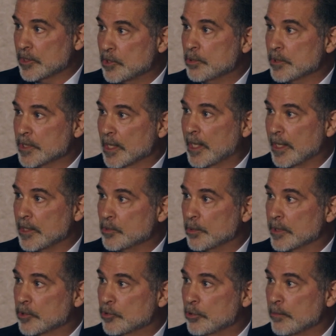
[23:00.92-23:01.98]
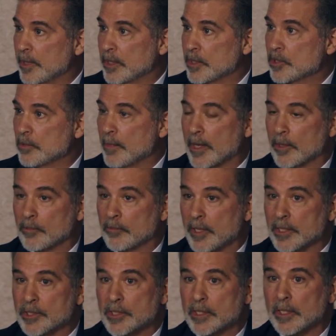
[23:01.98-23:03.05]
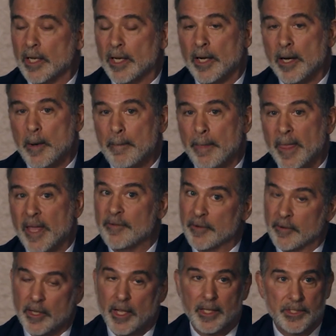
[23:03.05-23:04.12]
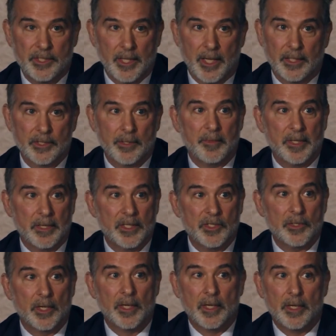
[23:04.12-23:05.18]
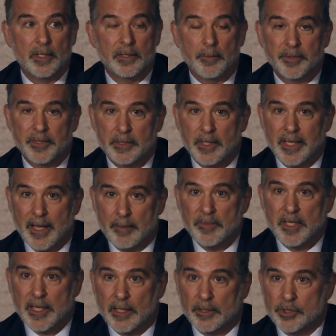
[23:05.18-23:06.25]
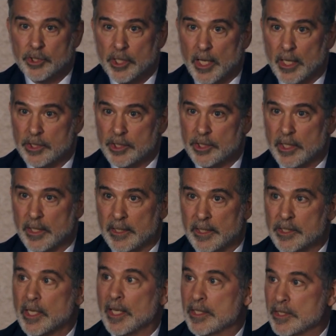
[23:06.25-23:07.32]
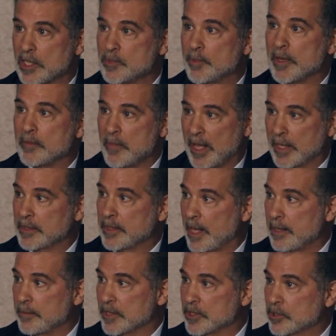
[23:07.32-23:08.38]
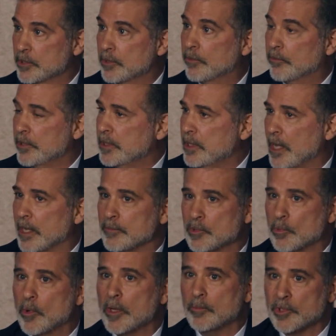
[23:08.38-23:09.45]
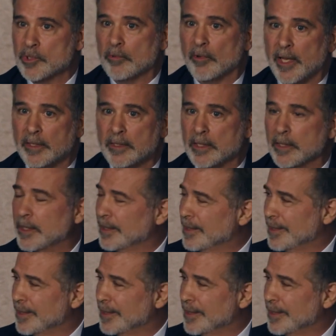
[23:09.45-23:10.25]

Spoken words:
This was a case with a tremendous amount of risk and very high stakes. I mean, the MDL judge in this case has been mandamus 3 times. One was granted.